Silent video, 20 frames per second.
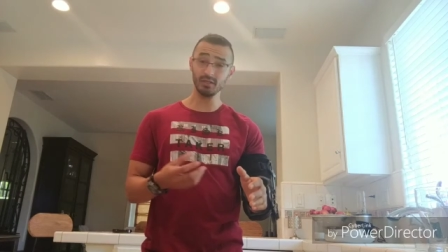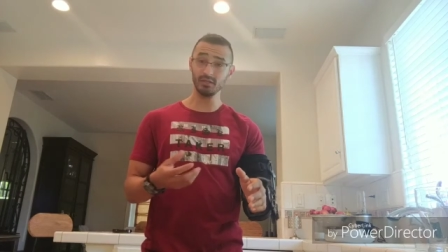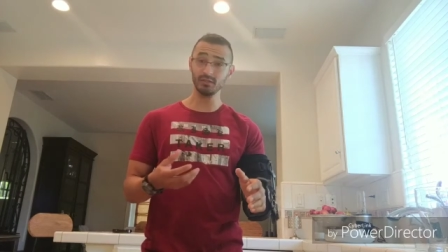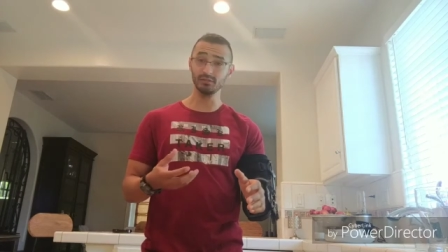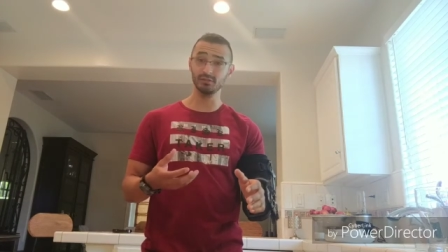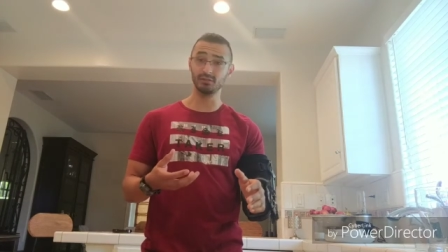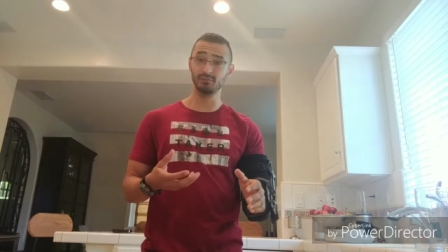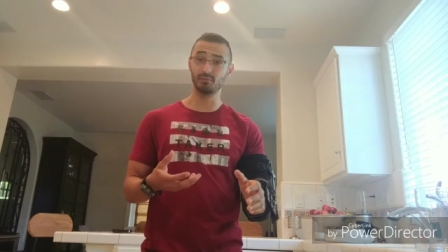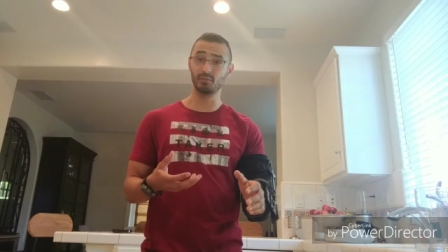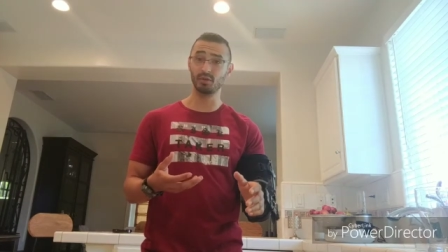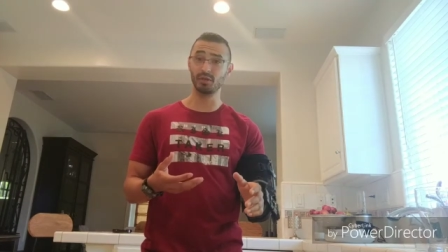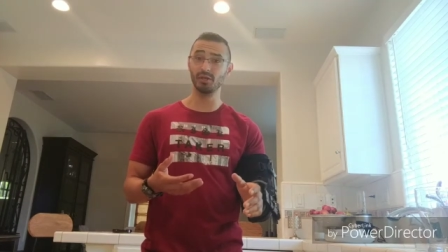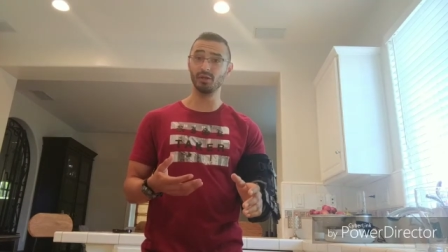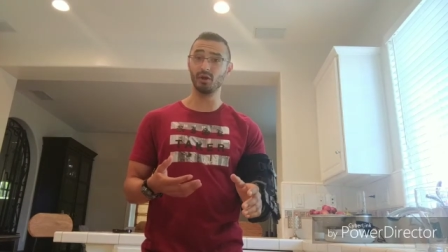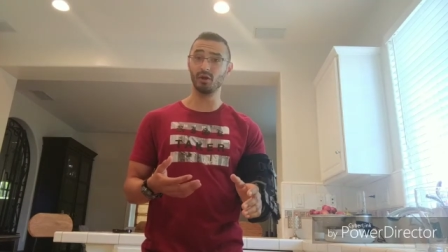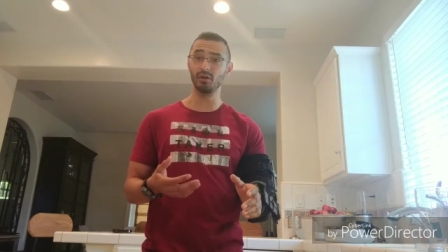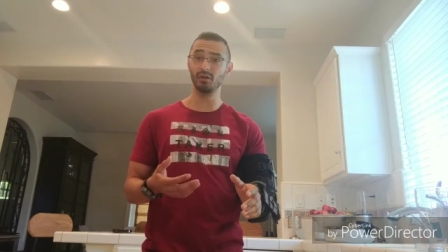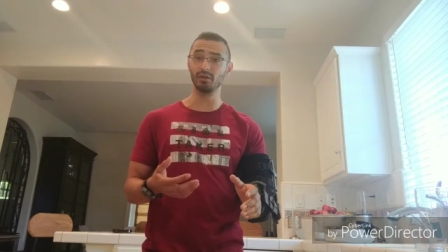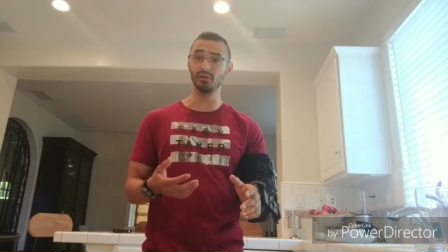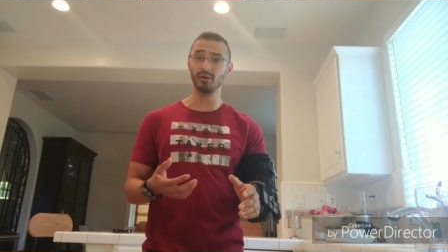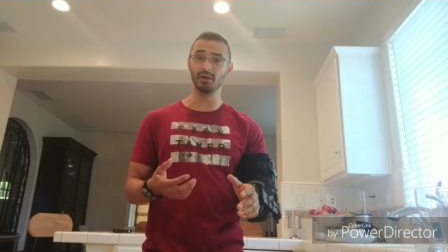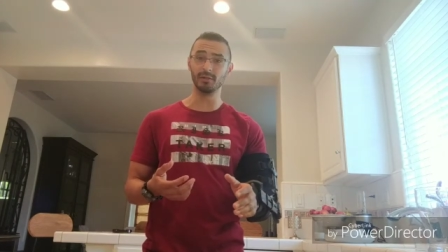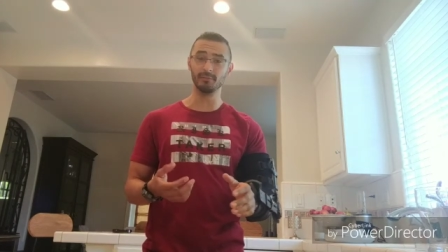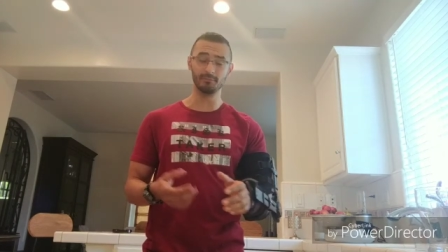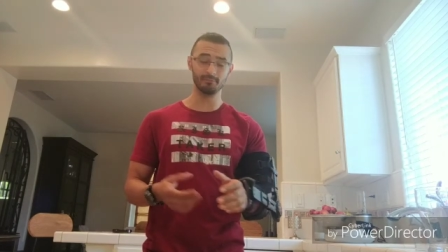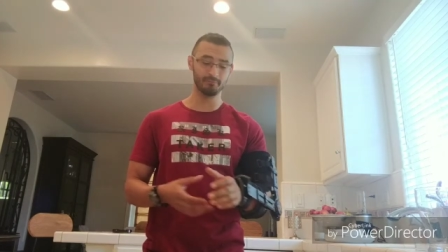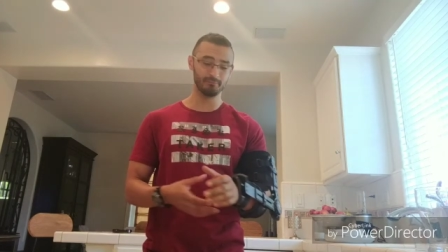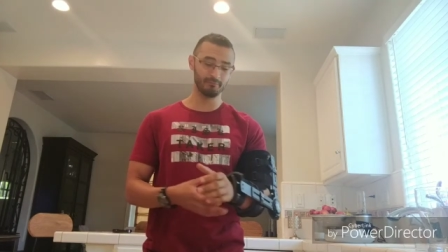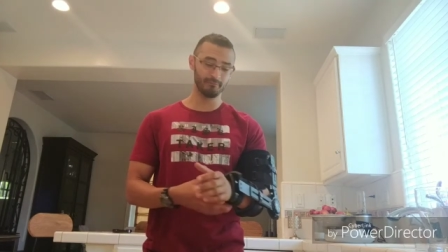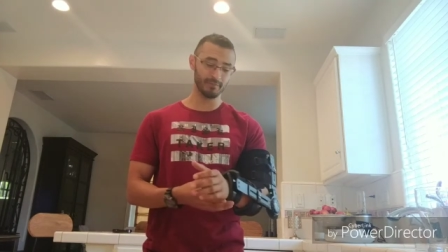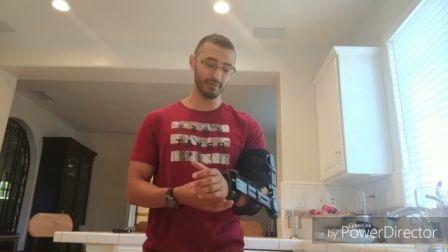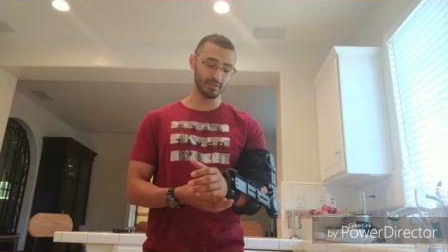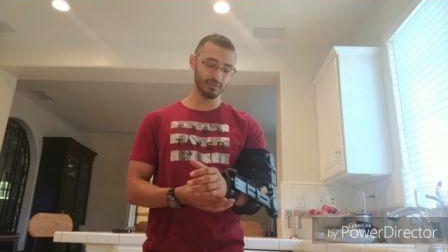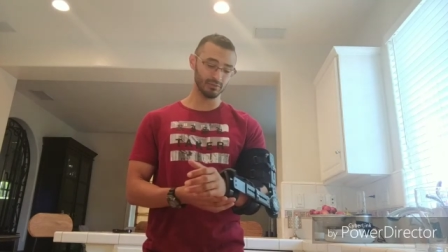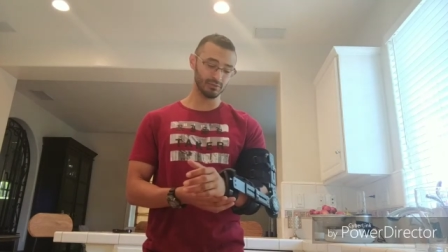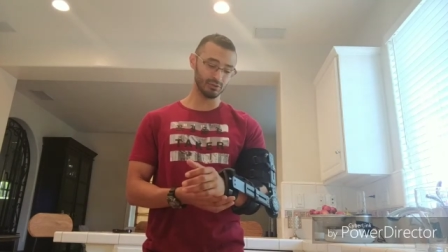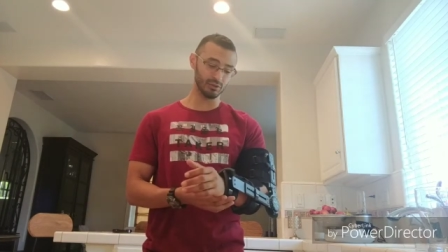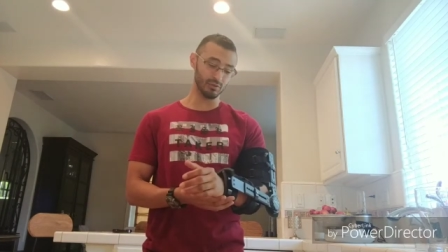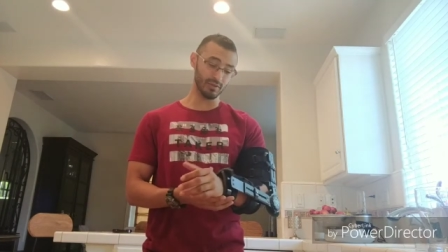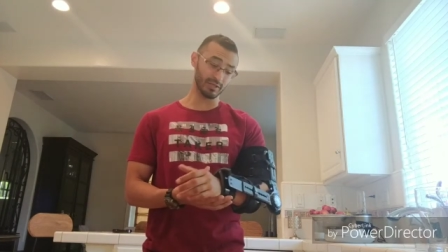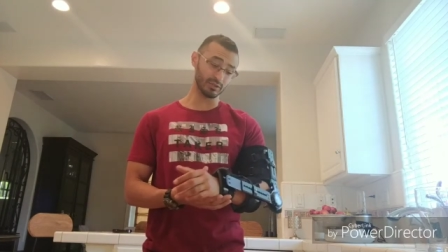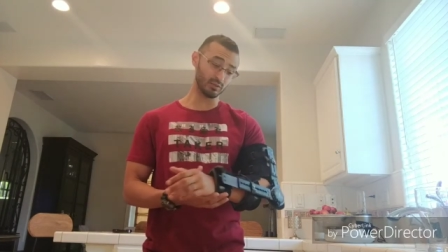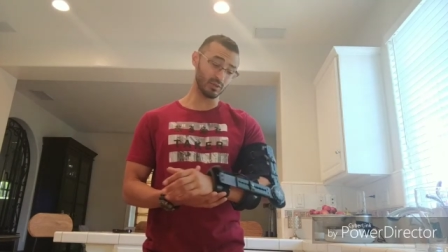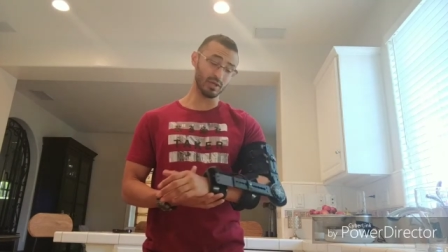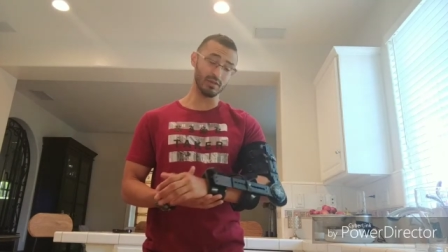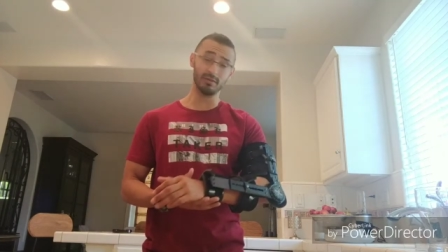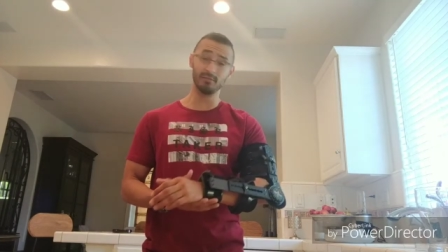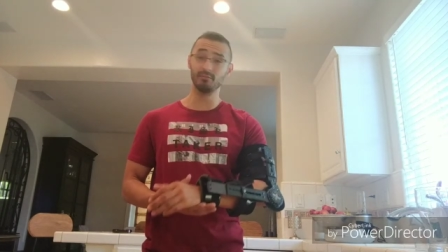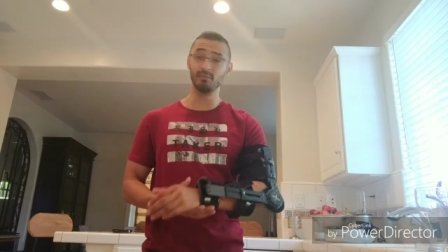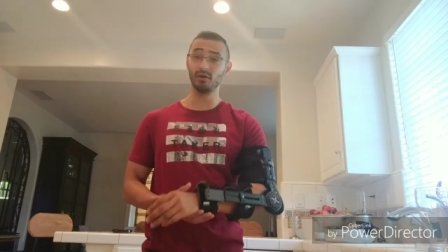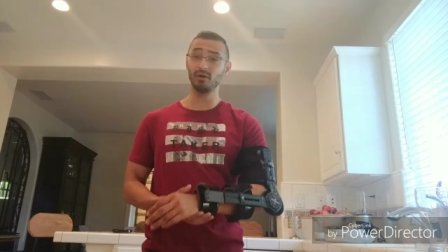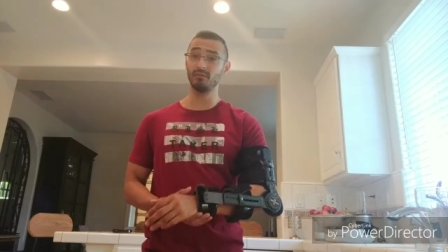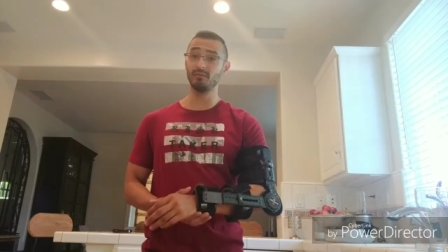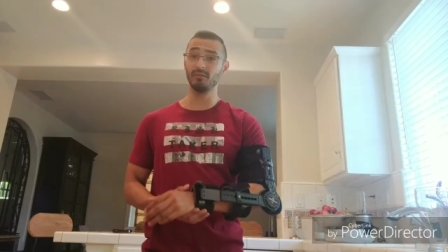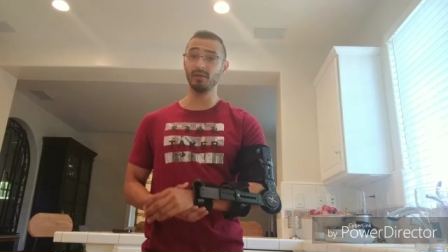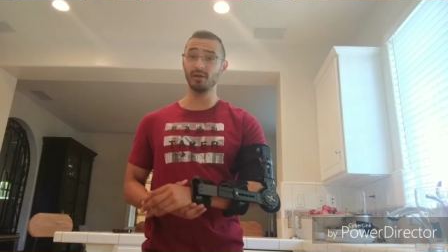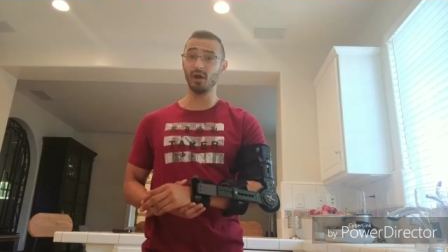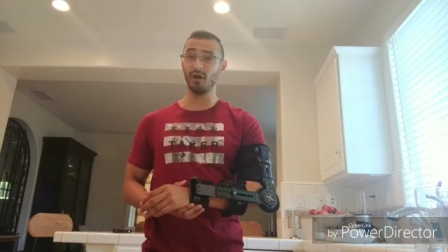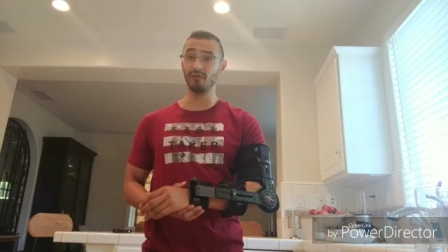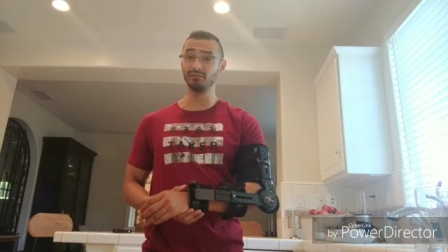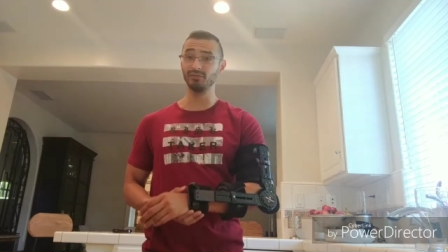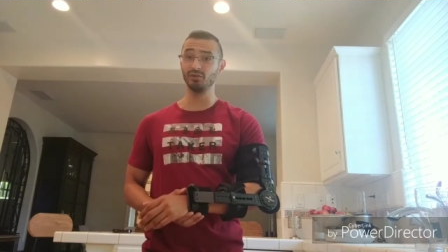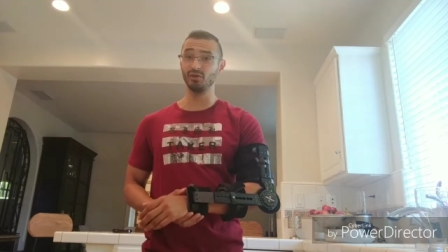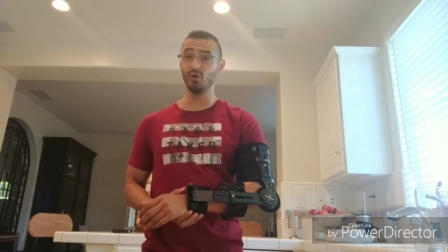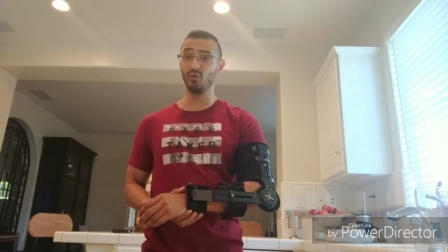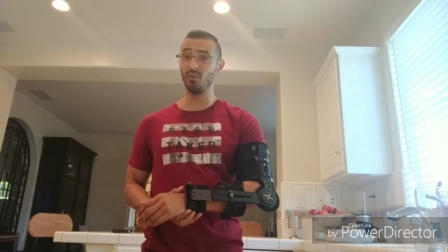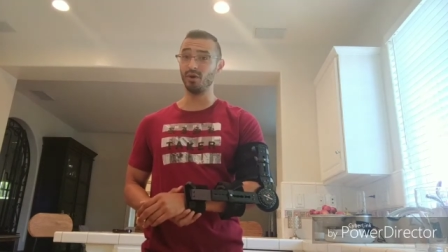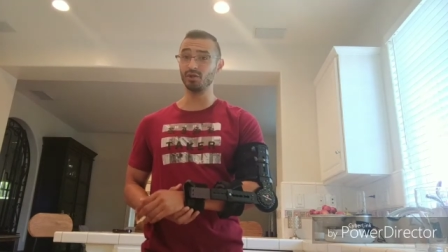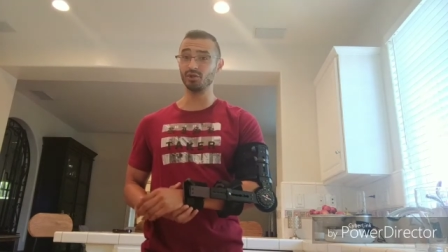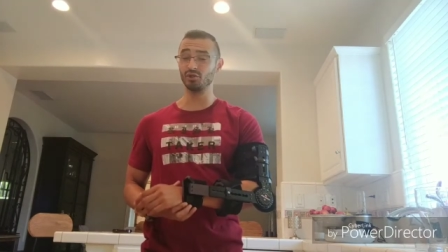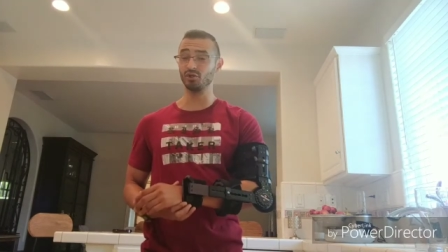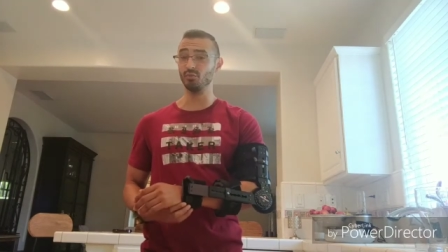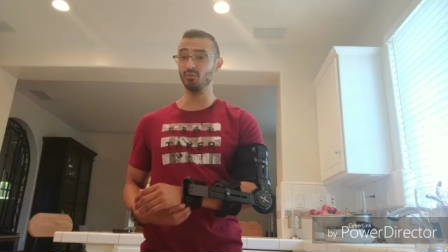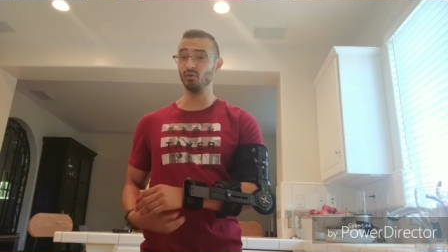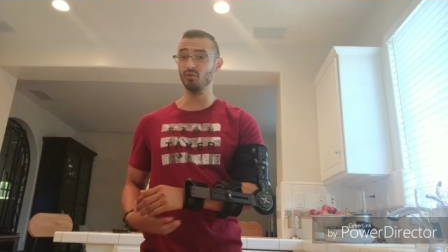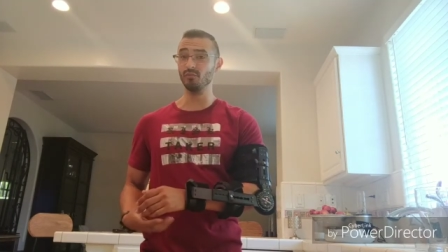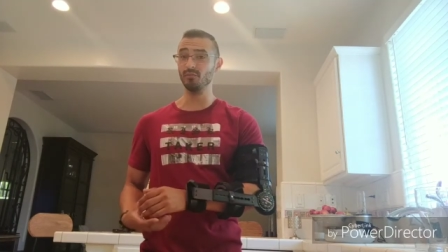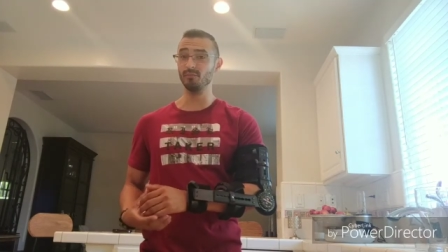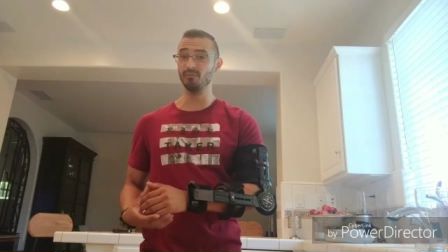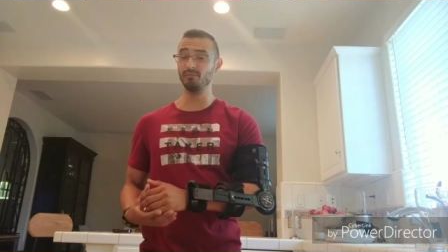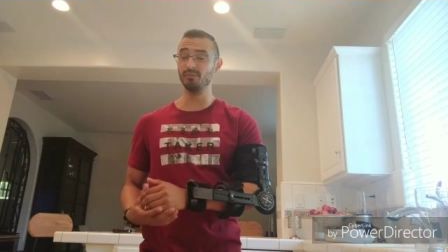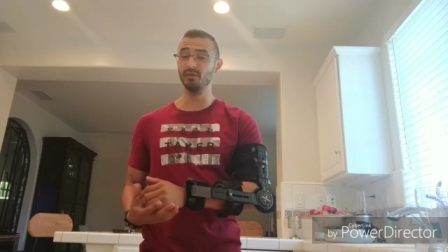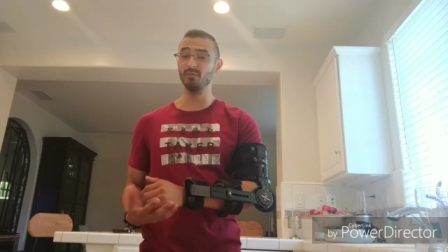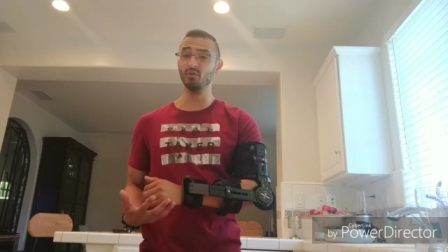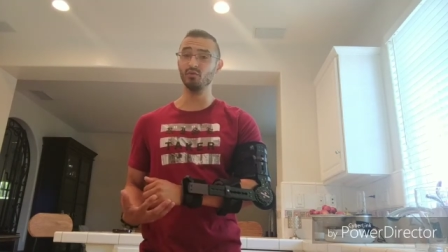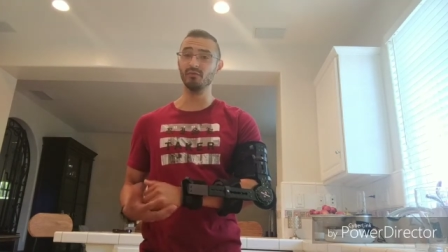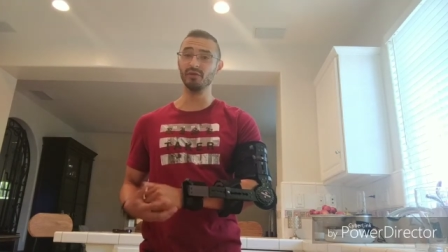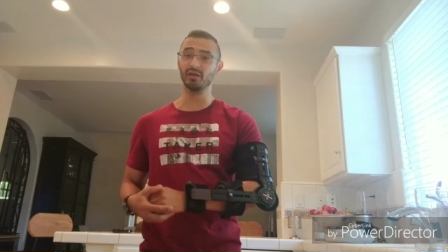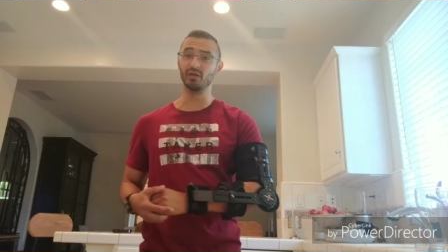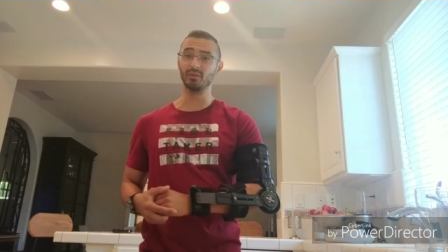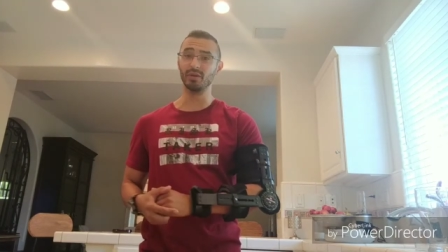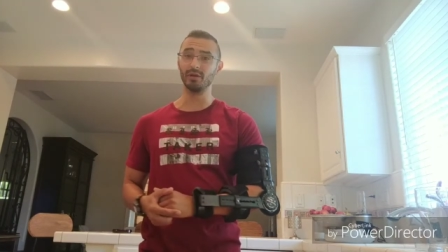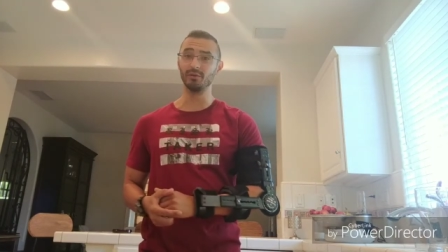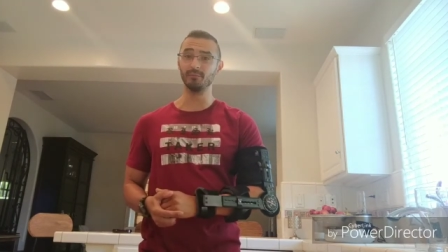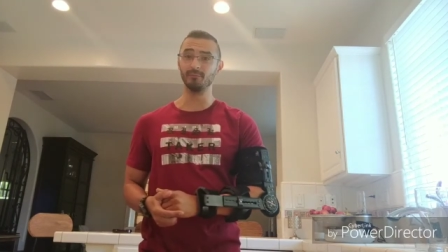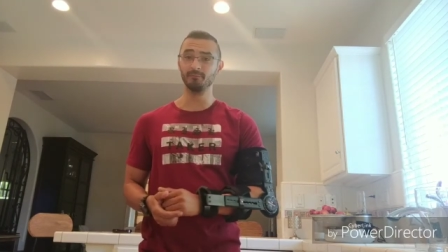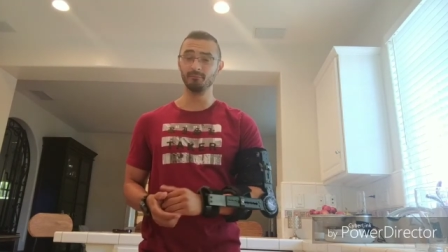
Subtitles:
It's pretty gnarly, right? So that's why they obviously don't want you to be moving around.